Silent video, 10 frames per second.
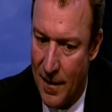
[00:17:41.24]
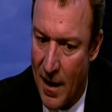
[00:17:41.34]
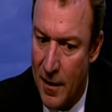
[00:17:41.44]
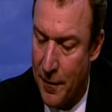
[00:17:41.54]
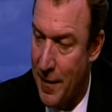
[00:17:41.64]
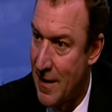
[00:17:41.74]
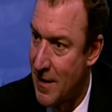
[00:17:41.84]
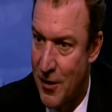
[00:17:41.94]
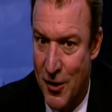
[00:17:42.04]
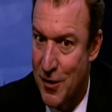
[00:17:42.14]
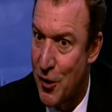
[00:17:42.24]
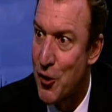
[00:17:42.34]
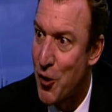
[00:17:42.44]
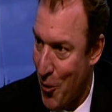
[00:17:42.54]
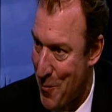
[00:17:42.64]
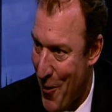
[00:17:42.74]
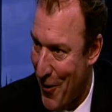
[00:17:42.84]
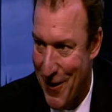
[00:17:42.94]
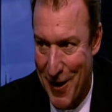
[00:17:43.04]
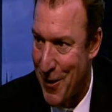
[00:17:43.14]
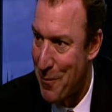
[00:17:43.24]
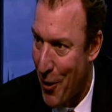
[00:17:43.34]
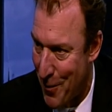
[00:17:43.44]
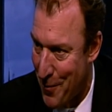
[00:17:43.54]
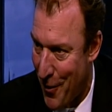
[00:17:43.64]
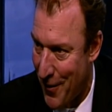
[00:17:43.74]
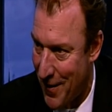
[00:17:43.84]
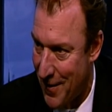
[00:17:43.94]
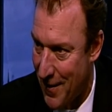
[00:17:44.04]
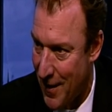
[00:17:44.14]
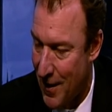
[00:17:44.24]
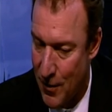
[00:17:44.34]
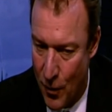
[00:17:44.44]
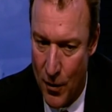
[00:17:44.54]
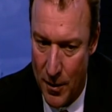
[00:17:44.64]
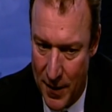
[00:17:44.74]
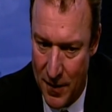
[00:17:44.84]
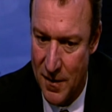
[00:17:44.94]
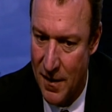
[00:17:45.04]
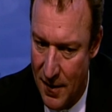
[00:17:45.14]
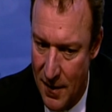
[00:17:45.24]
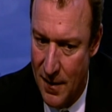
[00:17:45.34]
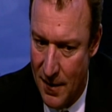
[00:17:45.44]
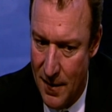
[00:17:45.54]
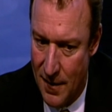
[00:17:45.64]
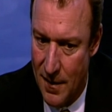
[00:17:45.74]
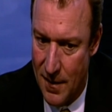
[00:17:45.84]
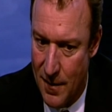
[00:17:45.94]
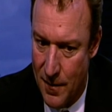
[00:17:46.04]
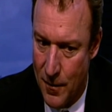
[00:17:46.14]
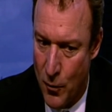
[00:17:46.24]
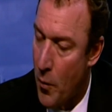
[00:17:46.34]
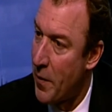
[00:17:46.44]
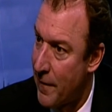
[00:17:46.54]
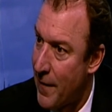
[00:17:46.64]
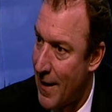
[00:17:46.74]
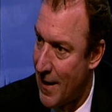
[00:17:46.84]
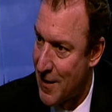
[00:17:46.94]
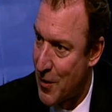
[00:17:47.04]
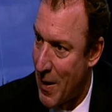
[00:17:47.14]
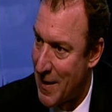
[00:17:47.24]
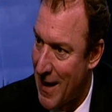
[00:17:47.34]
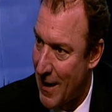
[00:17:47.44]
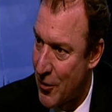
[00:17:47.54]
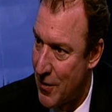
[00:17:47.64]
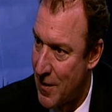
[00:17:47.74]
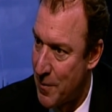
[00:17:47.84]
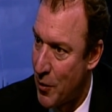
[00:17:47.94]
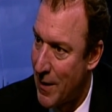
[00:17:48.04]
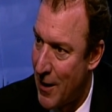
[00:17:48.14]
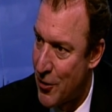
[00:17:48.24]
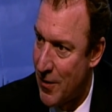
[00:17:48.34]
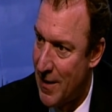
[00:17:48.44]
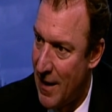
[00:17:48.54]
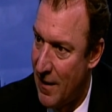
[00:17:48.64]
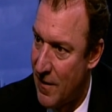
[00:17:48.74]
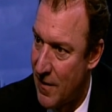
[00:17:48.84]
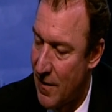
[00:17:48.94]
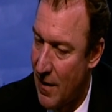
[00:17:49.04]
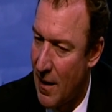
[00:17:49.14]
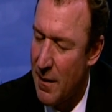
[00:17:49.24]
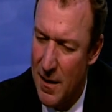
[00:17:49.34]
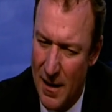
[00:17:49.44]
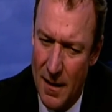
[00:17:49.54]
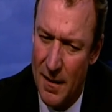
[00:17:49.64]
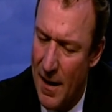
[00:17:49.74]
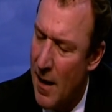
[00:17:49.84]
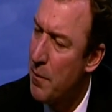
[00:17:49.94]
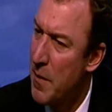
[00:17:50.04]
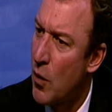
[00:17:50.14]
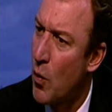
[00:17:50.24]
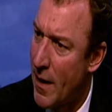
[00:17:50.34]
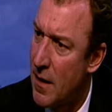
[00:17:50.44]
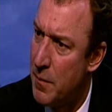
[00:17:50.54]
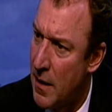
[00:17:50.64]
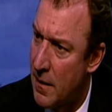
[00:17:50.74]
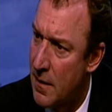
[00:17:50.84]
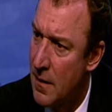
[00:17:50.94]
other things than just the stock market and the bond market. I can talk about corporate finance transactions, potential needs, and I think that helped me quite a bit.